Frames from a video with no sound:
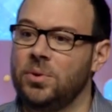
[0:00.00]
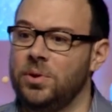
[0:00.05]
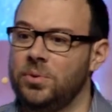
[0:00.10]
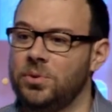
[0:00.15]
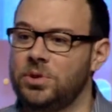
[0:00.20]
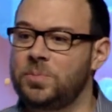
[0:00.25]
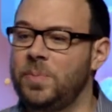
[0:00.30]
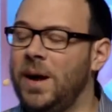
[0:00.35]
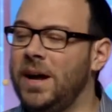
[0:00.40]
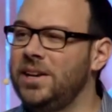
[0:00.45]

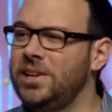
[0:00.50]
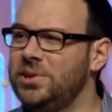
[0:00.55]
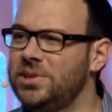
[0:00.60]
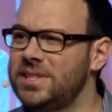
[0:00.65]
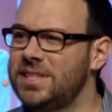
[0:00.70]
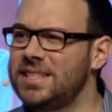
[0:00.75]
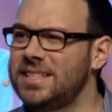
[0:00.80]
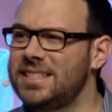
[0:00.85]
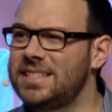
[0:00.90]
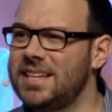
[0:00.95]
Respond
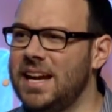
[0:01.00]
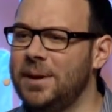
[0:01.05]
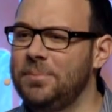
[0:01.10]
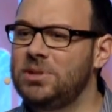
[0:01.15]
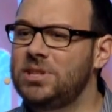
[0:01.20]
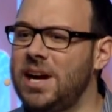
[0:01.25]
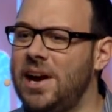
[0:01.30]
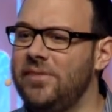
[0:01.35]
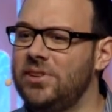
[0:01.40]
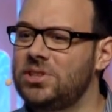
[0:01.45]
uses the same
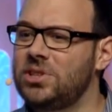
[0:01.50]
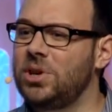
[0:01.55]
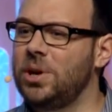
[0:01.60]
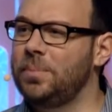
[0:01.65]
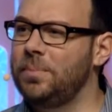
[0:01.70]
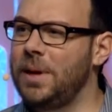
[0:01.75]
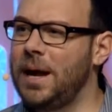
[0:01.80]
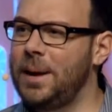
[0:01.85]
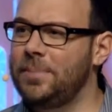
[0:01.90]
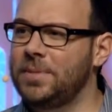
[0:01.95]

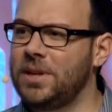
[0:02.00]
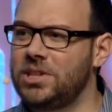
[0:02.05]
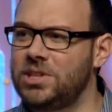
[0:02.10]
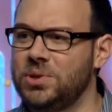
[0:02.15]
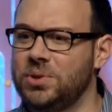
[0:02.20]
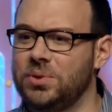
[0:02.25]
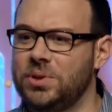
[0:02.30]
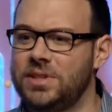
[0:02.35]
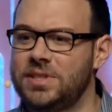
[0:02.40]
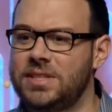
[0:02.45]
JavaScript map that
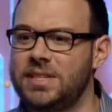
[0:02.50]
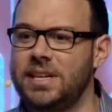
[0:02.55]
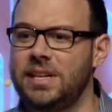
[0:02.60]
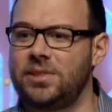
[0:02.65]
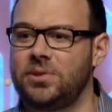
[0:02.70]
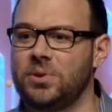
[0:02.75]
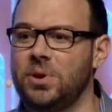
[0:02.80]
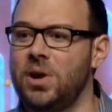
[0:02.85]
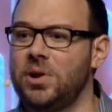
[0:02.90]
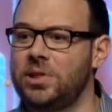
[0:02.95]
you would see
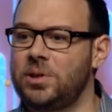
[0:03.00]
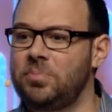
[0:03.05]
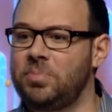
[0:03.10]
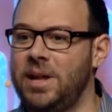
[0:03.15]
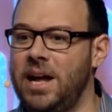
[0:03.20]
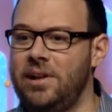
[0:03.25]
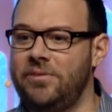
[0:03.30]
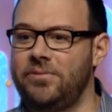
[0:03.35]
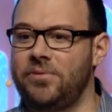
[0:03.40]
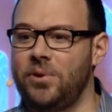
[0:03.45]
throughout the
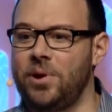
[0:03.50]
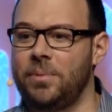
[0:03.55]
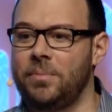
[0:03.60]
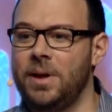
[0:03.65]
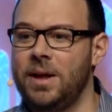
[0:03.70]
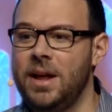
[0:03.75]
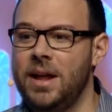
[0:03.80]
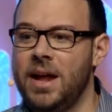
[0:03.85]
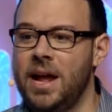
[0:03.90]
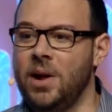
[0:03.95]
platform,
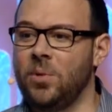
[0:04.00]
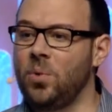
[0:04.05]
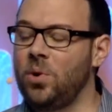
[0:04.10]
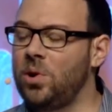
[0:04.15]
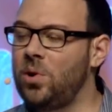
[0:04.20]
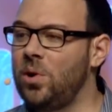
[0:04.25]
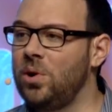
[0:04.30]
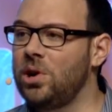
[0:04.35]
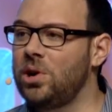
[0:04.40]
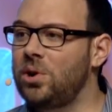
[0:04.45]
and
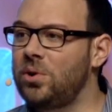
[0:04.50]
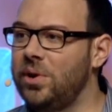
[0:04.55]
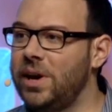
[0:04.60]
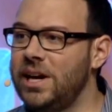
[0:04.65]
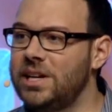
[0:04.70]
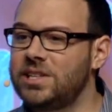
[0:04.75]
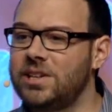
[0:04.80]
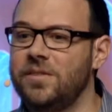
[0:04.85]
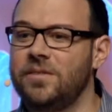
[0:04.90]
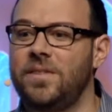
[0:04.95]
work order
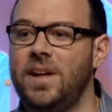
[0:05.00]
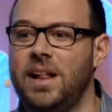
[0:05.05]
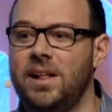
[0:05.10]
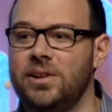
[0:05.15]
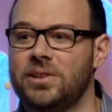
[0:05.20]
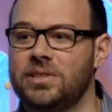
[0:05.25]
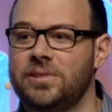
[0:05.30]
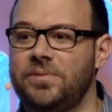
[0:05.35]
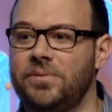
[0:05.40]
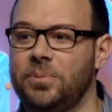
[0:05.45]
creation
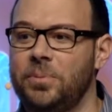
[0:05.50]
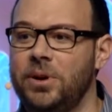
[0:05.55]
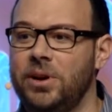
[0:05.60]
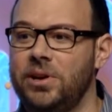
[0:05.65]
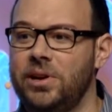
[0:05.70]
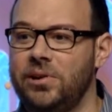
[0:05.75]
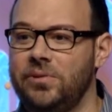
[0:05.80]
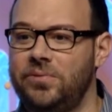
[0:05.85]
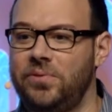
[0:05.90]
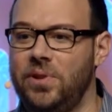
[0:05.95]
follows a
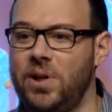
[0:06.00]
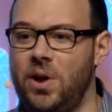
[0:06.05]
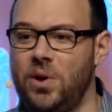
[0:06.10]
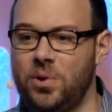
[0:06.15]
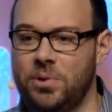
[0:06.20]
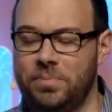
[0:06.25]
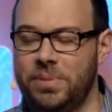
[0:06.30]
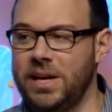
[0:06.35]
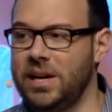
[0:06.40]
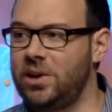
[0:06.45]
familiar flow
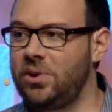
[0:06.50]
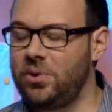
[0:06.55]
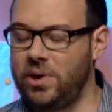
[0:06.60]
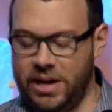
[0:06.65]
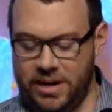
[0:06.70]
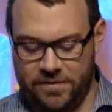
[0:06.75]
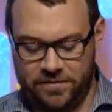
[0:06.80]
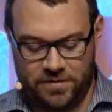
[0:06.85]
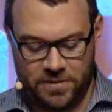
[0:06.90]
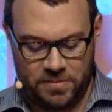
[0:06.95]
when being
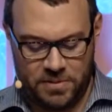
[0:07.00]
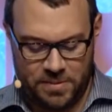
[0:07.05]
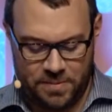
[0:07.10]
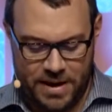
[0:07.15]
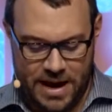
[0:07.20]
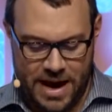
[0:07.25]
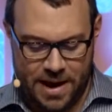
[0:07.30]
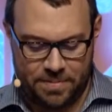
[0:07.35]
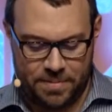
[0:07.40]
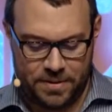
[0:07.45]
created from the
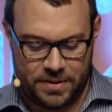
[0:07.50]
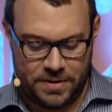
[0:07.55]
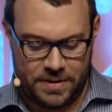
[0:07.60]
map.